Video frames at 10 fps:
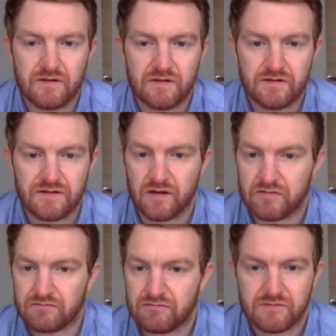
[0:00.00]
So,
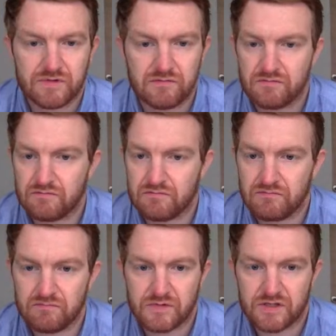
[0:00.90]

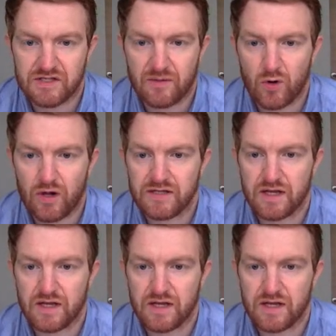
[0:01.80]
to summarize,